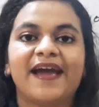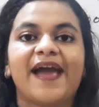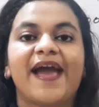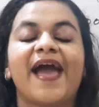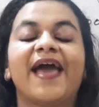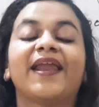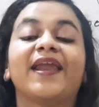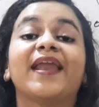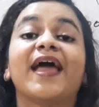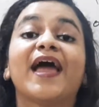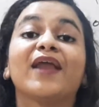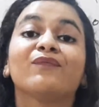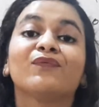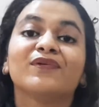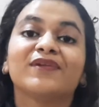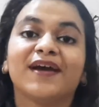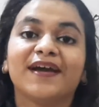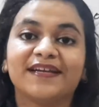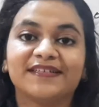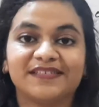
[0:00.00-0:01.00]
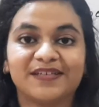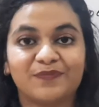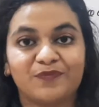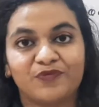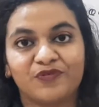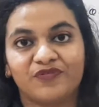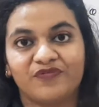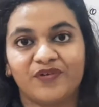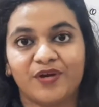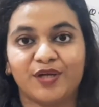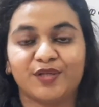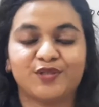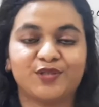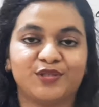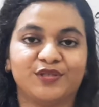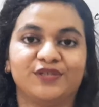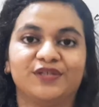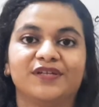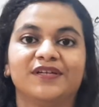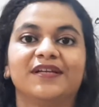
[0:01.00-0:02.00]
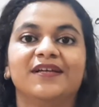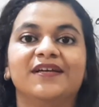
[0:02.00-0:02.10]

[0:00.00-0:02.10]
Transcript: and an advertising professional.